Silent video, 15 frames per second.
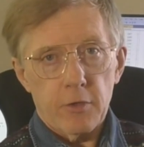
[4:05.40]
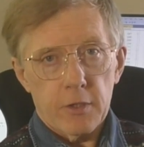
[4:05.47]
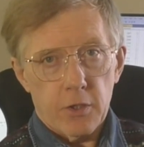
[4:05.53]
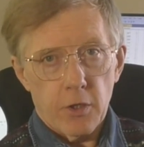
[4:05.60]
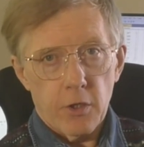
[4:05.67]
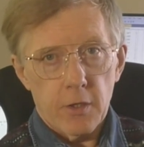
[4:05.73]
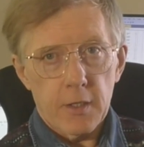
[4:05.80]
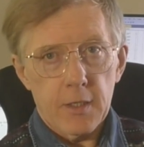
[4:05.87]

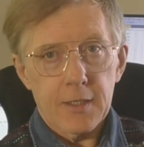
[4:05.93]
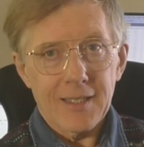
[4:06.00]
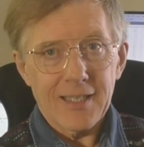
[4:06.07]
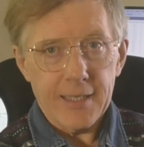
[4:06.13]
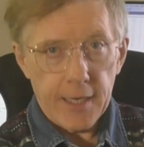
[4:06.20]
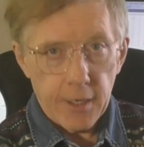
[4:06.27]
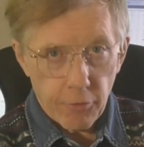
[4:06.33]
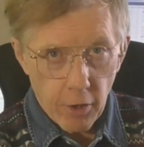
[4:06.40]
returned
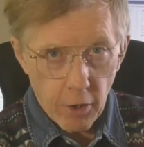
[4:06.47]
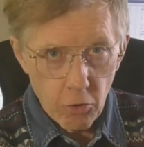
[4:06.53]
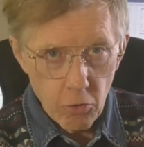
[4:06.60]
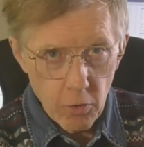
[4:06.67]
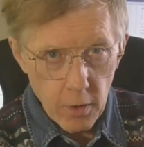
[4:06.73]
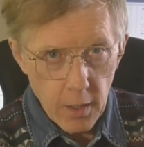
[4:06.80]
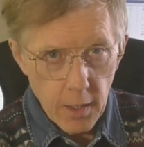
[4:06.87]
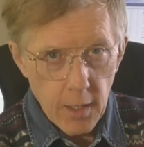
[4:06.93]

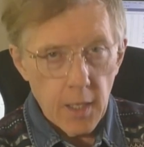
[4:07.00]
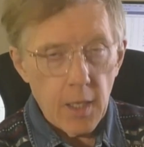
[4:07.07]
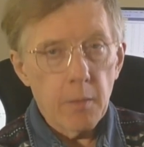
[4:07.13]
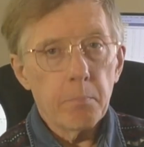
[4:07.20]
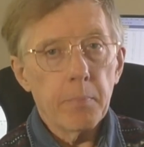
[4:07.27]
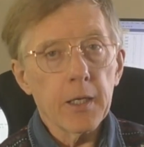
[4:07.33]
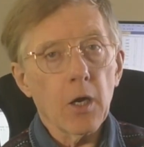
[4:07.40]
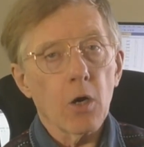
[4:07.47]
zero
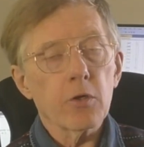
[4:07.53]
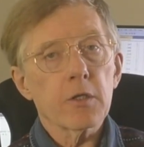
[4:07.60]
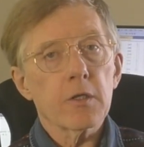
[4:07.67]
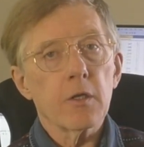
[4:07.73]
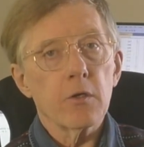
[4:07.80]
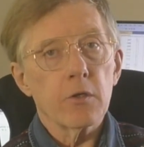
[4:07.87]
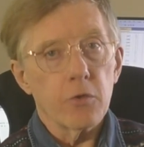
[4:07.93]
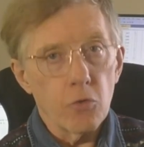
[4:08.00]
because
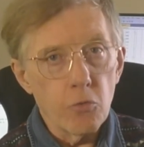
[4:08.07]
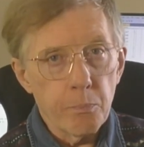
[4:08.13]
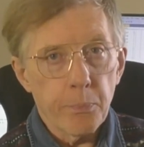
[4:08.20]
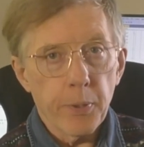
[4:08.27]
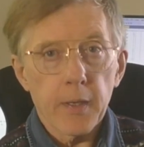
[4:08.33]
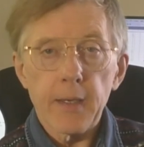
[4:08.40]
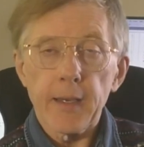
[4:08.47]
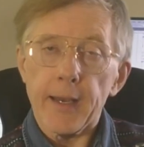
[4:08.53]
the
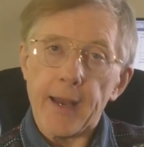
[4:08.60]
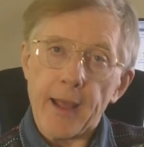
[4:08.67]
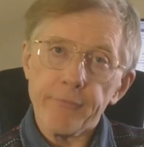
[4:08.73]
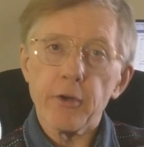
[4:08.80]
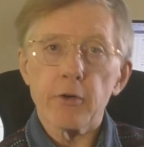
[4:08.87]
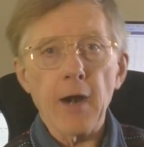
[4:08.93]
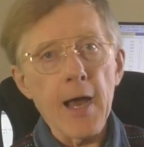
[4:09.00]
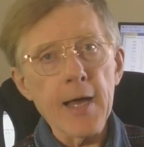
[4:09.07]
loop
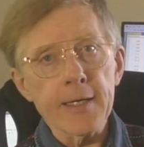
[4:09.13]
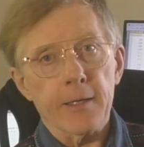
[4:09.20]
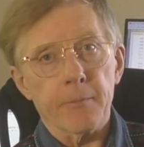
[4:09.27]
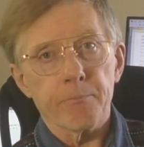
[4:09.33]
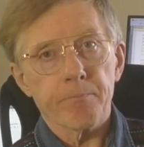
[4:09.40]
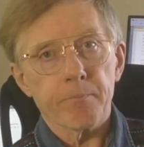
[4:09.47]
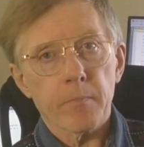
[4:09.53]
never ran.